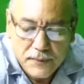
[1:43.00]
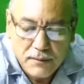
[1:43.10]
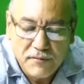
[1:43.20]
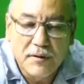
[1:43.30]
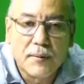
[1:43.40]

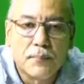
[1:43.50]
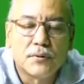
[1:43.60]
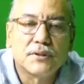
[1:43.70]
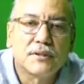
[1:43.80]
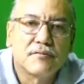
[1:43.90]
very
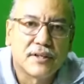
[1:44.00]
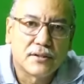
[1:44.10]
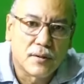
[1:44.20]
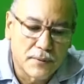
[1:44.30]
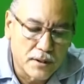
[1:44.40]
important event
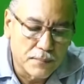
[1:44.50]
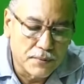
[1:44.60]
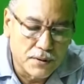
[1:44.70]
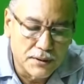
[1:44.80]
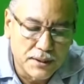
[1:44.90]
coming up
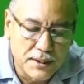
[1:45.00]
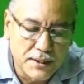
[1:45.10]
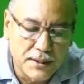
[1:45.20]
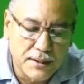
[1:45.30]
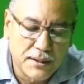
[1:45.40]
on
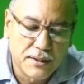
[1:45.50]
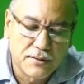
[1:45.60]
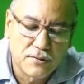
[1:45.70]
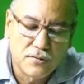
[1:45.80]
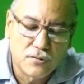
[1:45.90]
the
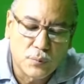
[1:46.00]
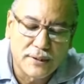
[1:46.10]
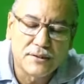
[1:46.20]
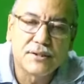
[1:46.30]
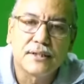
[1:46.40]

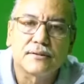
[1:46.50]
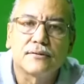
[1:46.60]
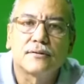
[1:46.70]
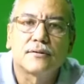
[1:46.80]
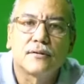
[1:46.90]

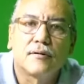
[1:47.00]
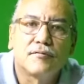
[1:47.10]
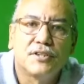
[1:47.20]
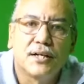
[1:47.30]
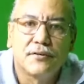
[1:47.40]
20th of
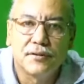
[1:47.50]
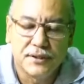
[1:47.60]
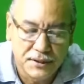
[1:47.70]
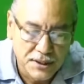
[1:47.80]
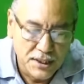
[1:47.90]

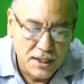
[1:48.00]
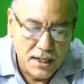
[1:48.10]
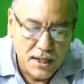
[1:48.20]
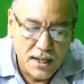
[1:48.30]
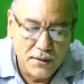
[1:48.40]
January,
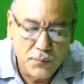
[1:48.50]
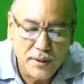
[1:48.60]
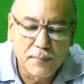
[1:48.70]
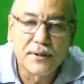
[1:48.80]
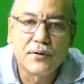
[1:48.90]
and
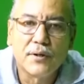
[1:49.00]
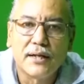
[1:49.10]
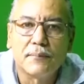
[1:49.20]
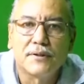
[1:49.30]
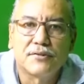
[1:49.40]
we'll bring you
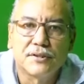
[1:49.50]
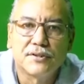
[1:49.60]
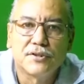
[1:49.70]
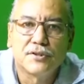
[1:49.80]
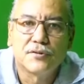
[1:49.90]
that
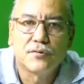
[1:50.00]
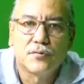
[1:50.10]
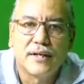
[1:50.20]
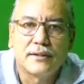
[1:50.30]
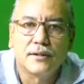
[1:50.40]
message
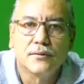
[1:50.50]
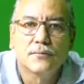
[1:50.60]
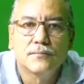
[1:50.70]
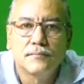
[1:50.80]
right now.